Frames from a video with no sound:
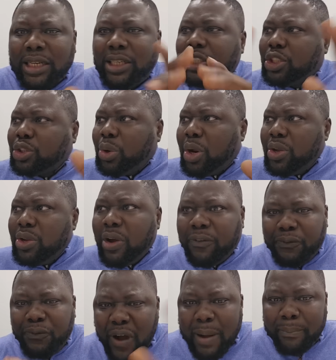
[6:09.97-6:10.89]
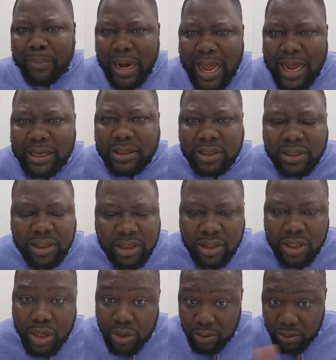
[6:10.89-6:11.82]
destroying your farmland,
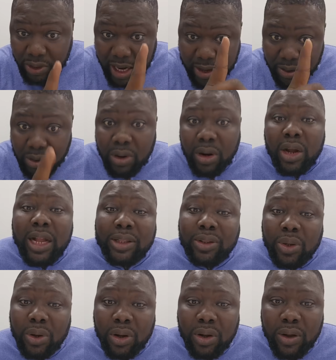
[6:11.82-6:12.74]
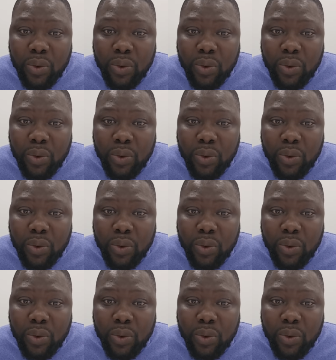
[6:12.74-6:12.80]
you can no longer talk.